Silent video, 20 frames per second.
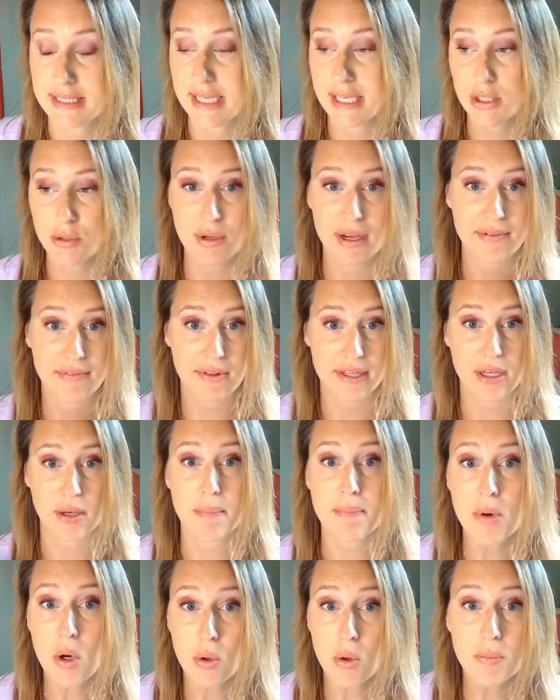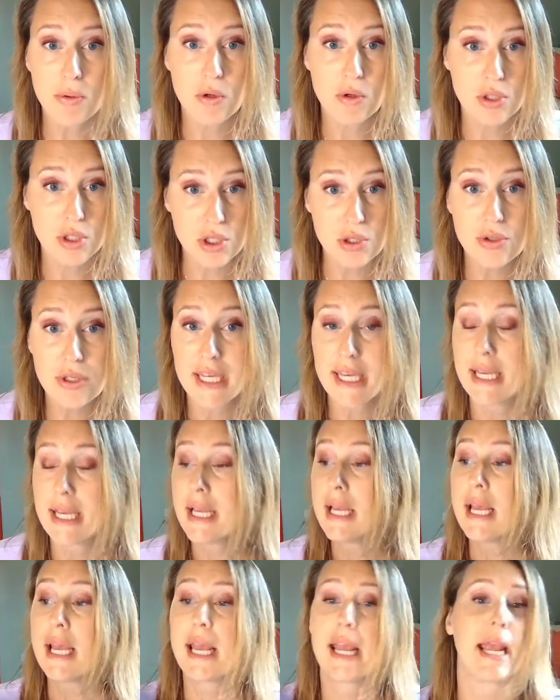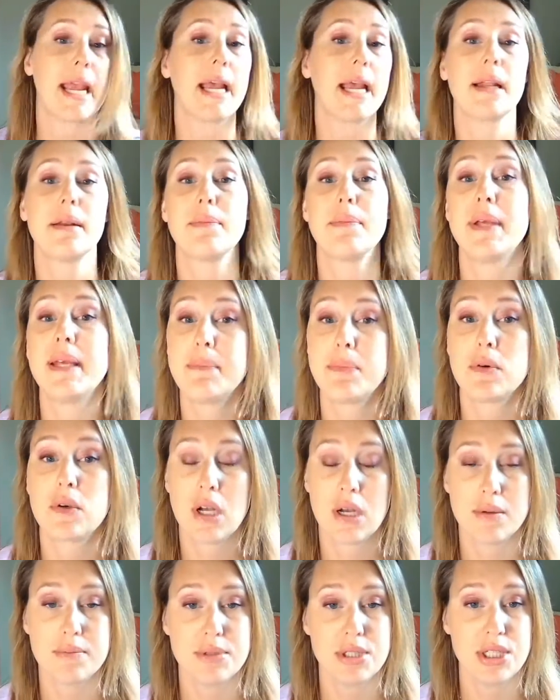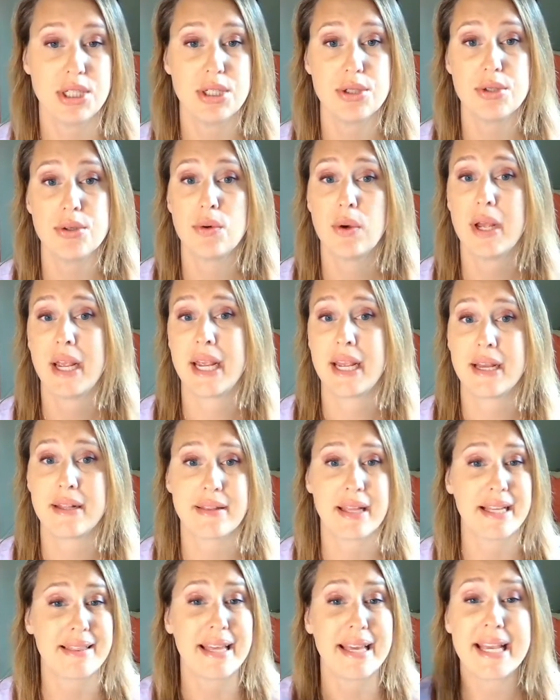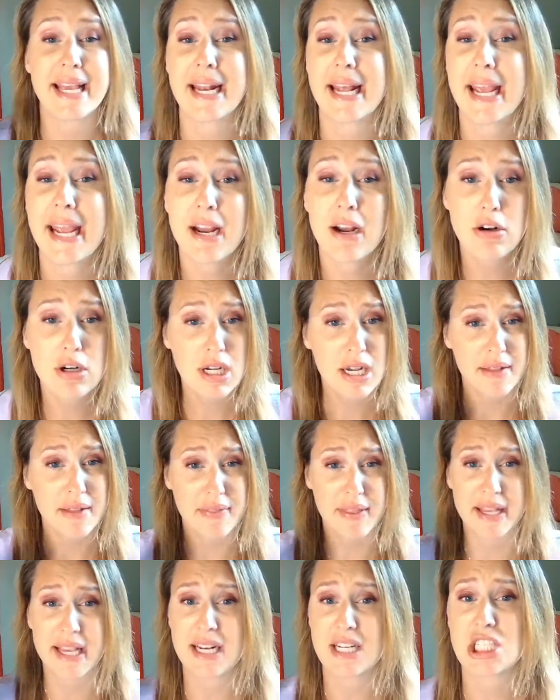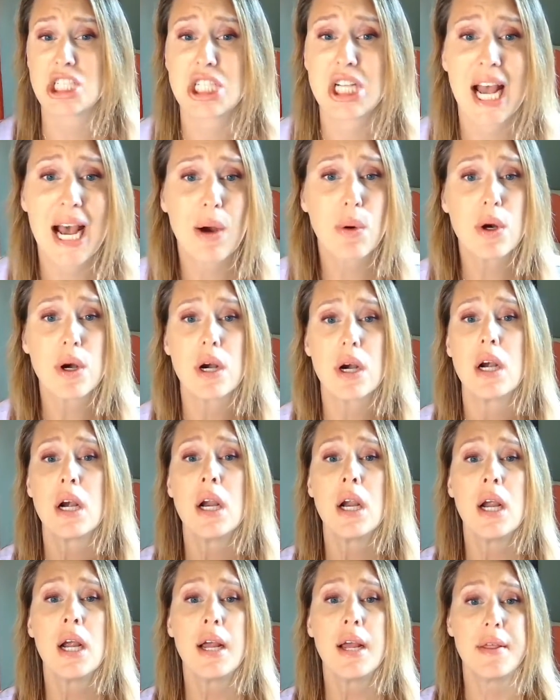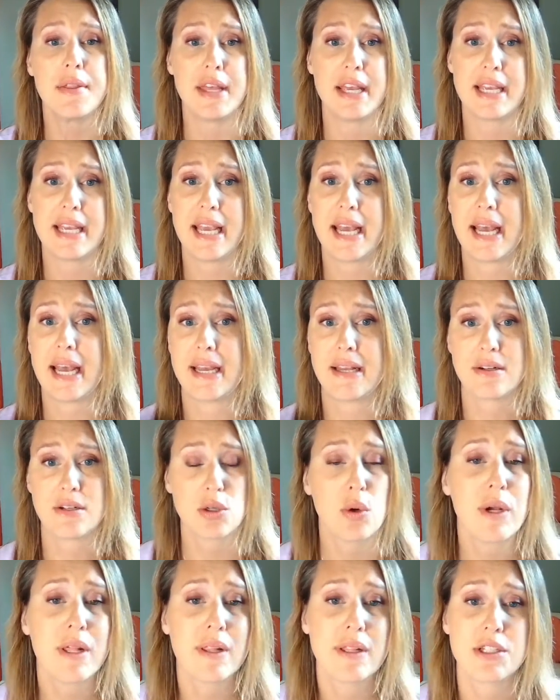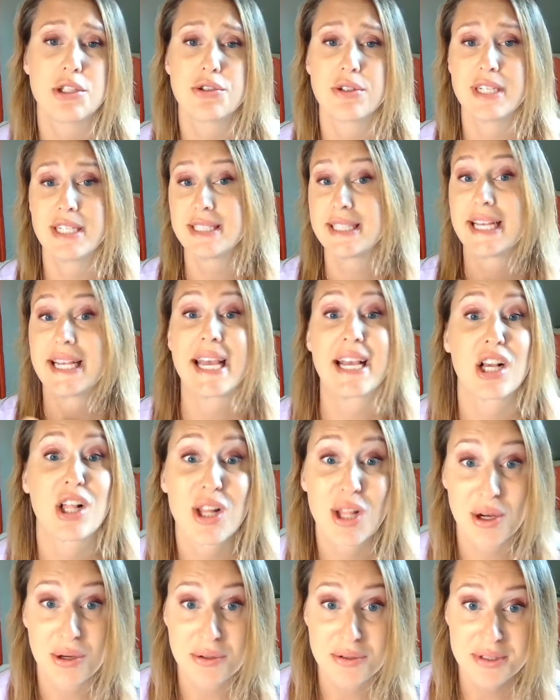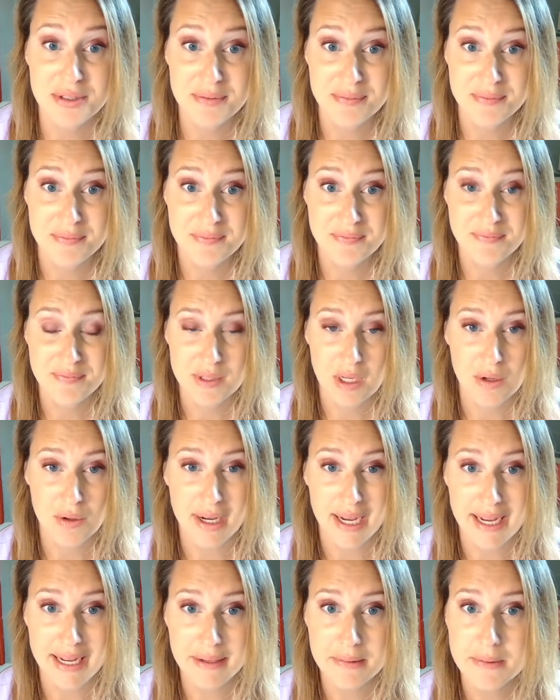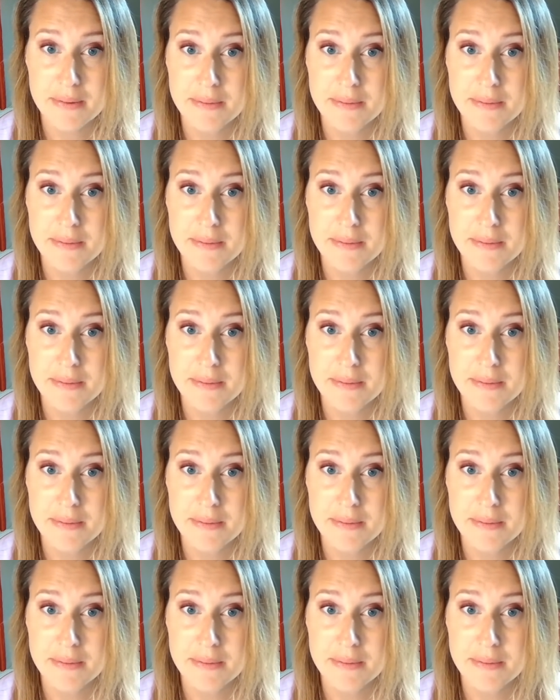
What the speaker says: you have like a mobile unit and people come to you and like they get a haircut, they get a shower, they get toiletries, they get clothes. Okay?